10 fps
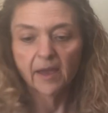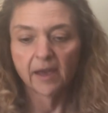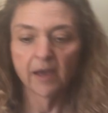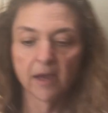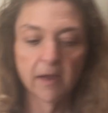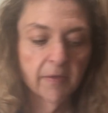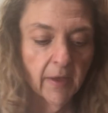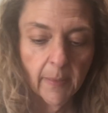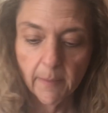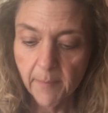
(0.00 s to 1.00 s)
And
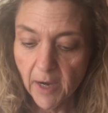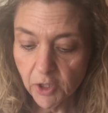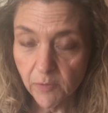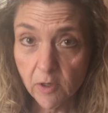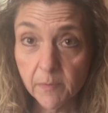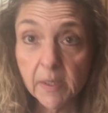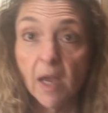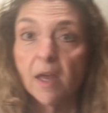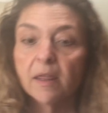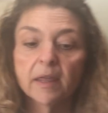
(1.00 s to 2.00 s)
then the mushrooms,
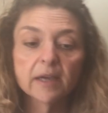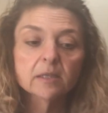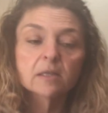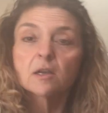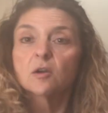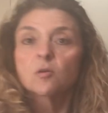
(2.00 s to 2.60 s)
this